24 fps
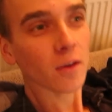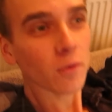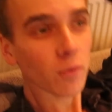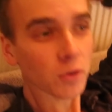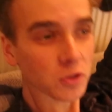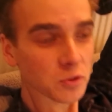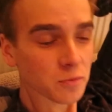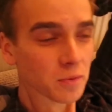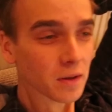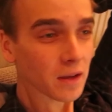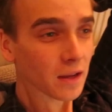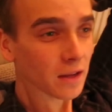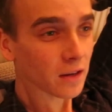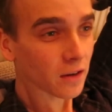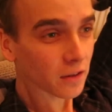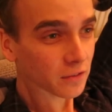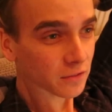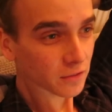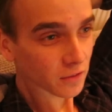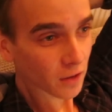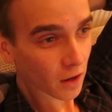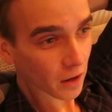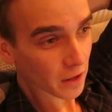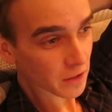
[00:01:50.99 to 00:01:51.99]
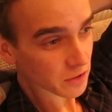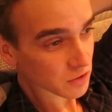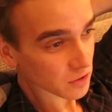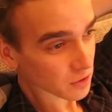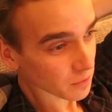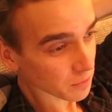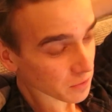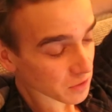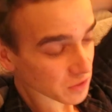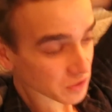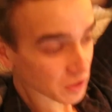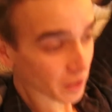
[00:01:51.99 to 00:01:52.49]
What do you mean? I'm
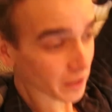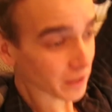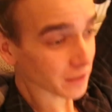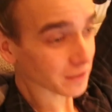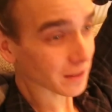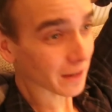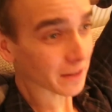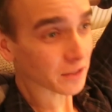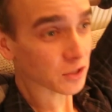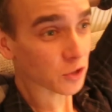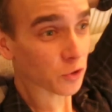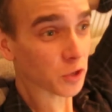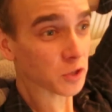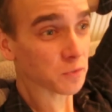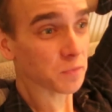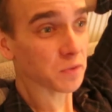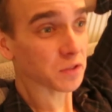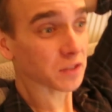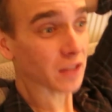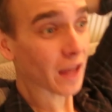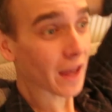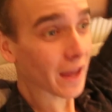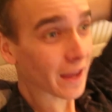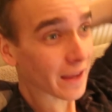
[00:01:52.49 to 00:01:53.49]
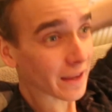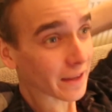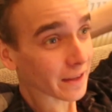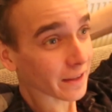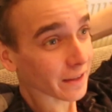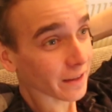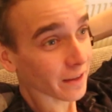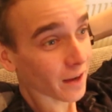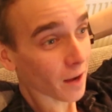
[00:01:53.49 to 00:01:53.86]
excited, Dad. It's Christmas Day.